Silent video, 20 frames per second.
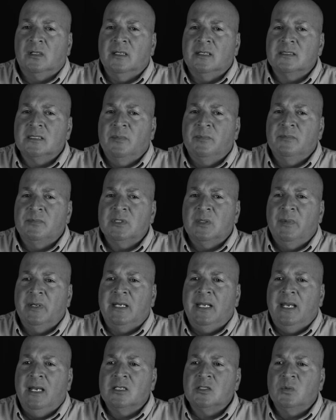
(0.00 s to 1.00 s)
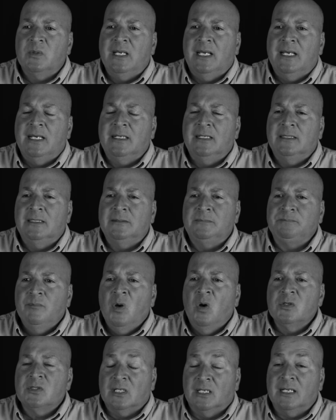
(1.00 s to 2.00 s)
Like some accounts we had,
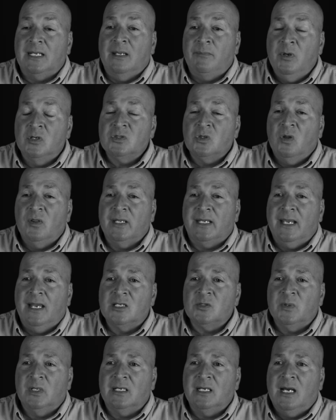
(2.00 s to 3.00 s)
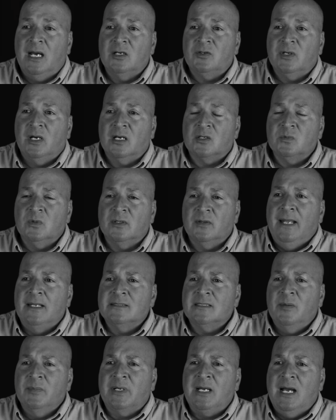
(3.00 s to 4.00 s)
most all the accounts we had contracts with. And
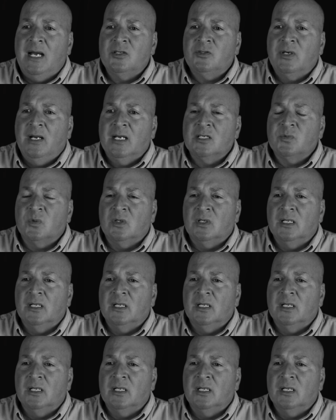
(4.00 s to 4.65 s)
some contracts were